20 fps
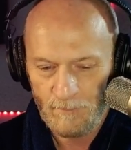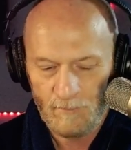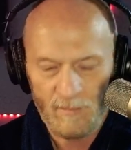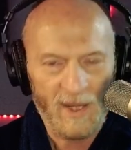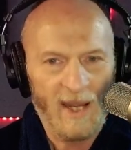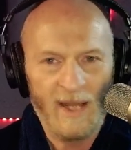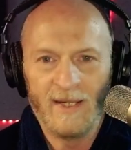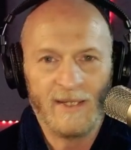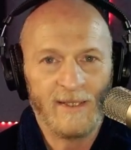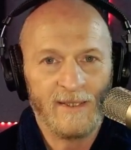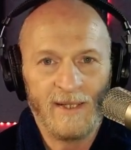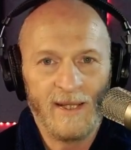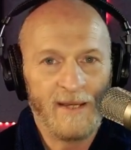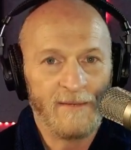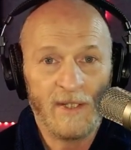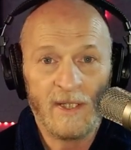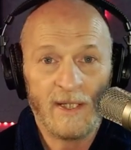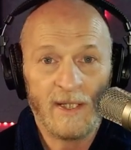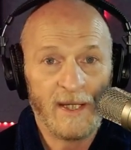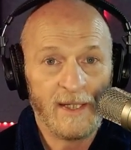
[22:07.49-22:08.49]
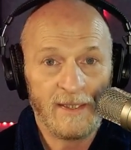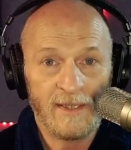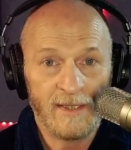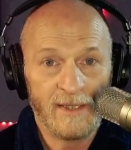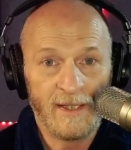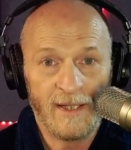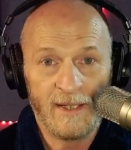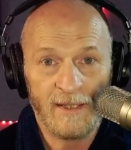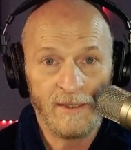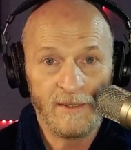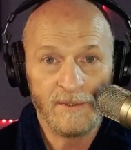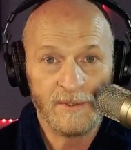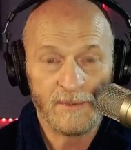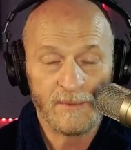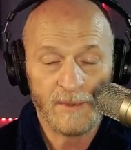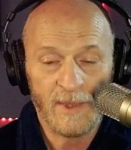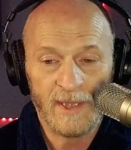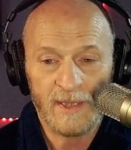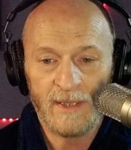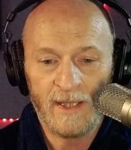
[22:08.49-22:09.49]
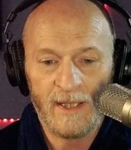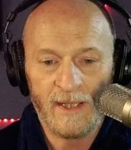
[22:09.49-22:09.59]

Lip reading: But I didn't have any idea how to use one,